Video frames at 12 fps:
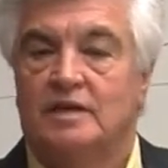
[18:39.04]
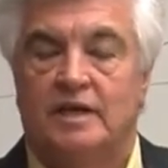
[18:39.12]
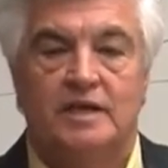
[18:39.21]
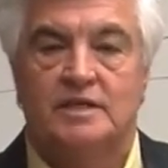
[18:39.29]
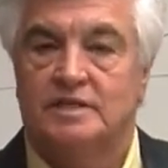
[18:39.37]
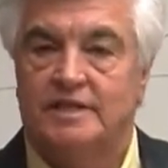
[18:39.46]

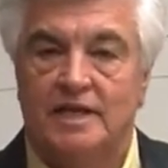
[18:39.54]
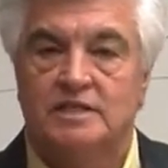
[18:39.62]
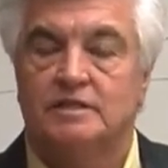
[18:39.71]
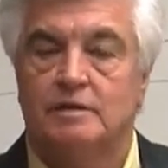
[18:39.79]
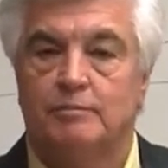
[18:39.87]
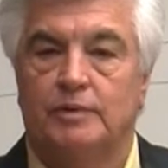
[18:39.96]
It is
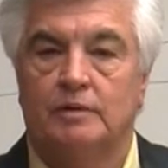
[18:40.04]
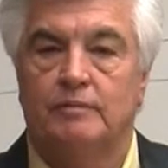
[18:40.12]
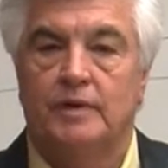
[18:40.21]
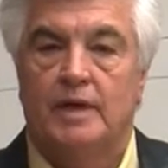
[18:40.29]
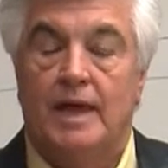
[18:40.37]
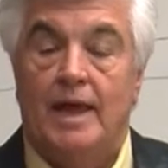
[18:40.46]
that simple.
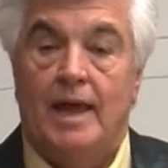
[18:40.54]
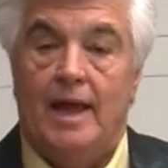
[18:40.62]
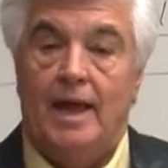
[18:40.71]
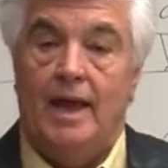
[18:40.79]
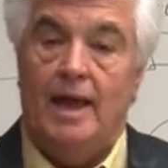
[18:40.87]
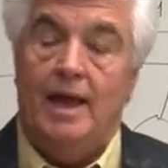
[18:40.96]

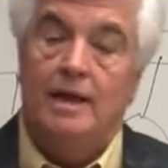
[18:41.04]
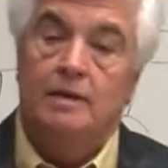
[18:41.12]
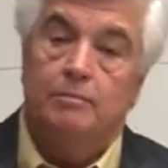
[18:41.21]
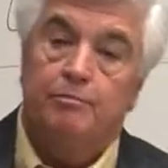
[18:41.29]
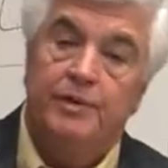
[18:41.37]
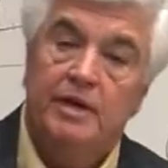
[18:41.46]

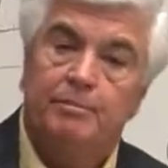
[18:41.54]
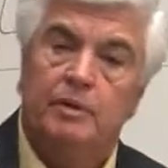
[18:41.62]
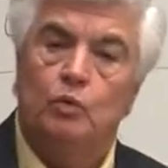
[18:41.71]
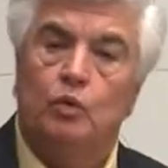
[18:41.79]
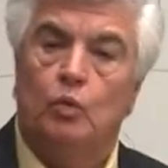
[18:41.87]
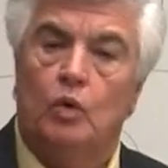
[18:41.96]
And
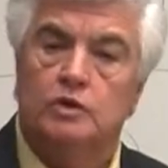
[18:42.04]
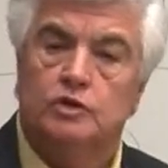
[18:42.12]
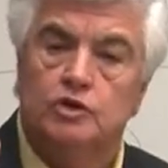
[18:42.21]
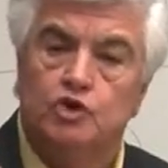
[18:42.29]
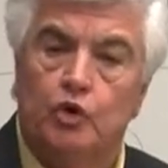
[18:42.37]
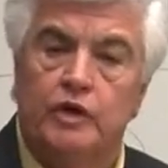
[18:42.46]
people will want
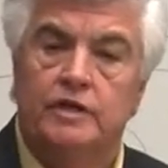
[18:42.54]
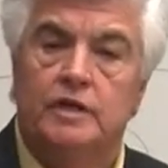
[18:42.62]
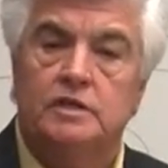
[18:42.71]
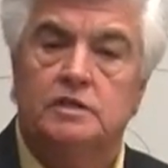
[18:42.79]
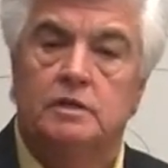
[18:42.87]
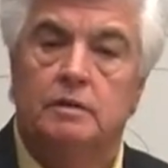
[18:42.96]
to join
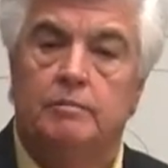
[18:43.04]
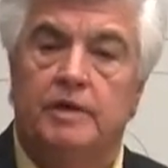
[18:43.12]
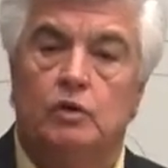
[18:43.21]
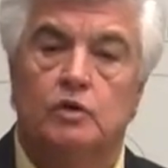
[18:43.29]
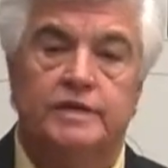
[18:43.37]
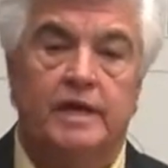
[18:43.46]
this
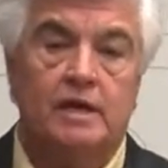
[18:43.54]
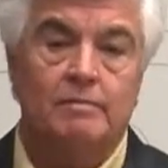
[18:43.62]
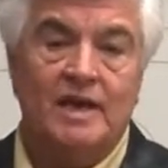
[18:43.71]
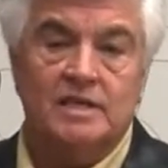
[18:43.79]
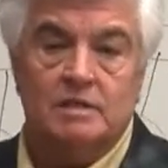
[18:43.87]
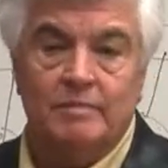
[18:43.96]
because they can
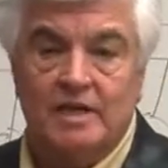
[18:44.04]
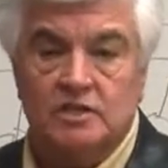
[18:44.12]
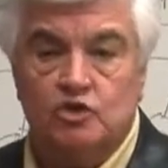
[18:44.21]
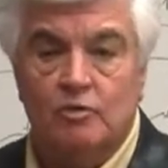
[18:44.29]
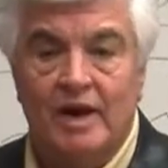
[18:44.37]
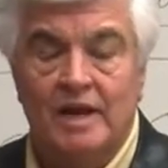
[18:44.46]
make some
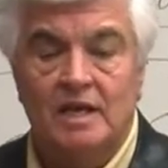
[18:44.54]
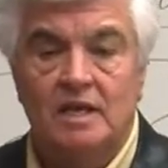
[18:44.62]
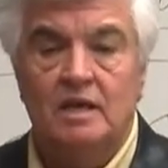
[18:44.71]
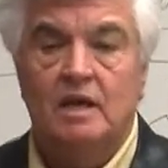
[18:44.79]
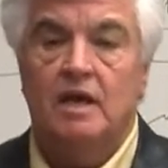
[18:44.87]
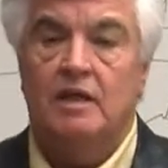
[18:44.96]
extra money.
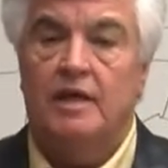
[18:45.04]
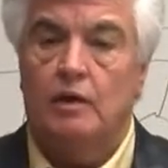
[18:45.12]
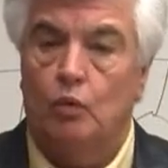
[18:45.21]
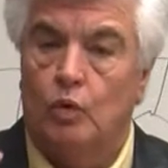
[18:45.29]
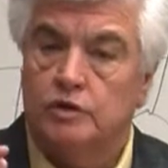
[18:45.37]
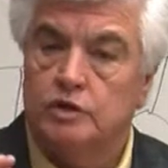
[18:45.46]

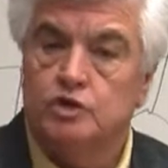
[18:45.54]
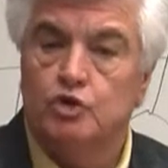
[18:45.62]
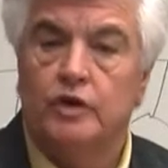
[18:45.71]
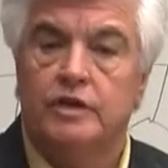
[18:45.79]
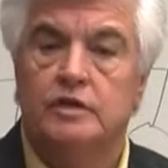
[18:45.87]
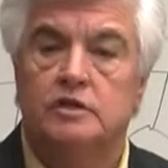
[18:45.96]
They'll want to
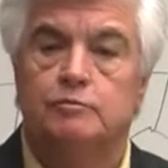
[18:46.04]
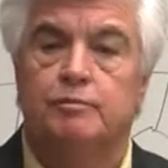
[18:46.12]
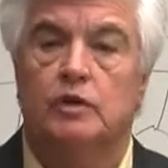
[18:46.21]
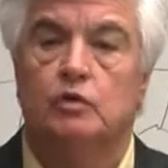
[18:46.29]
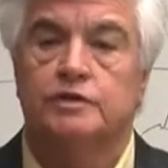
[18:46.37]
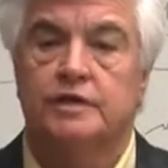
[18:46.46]
join this
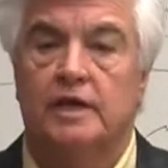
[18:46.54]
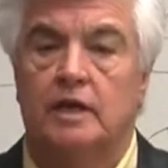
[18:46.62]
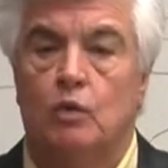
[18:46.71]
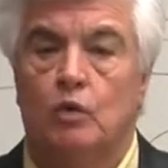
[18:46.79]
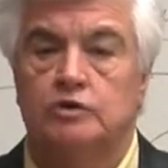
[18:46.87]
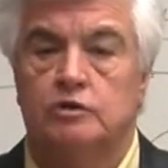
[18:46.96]
because they're going
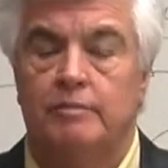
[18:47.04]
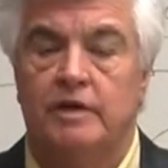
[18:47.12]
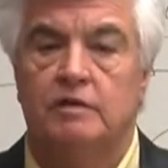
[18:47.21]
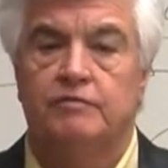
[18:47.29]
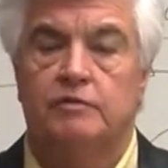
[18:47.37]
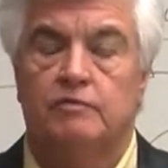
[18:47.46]
to want to
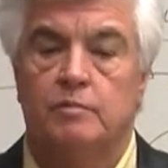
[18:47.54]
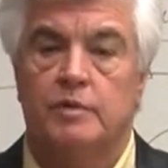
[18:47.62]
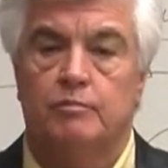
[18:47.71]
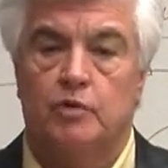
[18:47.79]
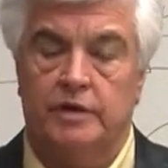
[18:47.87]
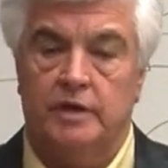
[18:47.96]
benefit from
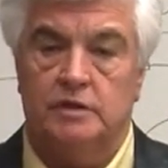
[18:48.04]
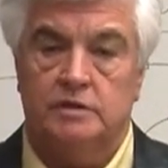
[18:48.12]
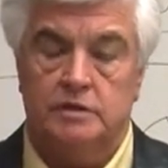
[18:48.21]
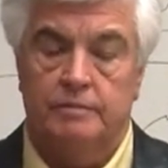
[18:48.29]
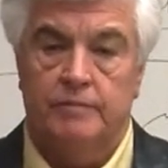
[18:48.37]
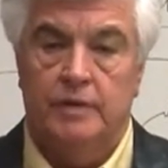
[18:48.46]
the
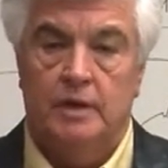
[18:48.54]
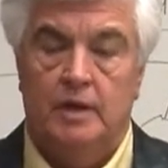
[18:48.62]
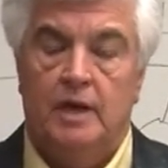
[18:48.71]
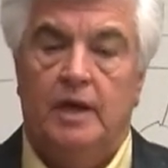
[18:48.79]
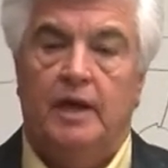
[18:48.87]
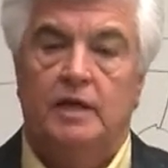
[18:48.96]
products.
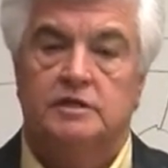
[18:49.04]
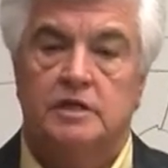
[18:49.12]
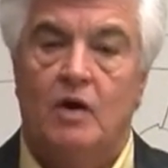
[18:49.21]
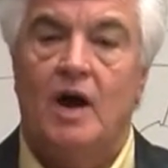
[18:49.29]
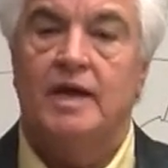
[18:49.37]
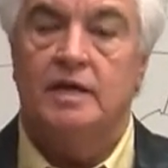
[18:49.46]
And
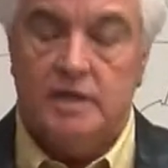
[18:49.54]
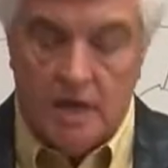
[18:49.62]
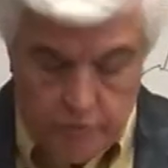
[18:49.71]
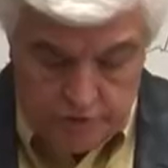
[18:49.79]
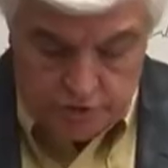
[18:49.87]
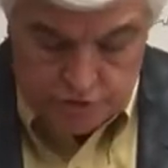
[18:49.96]
so I
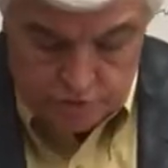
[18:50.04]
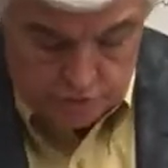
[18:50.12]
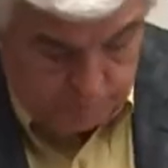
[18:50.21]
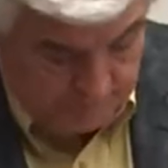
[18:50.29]
encourage you to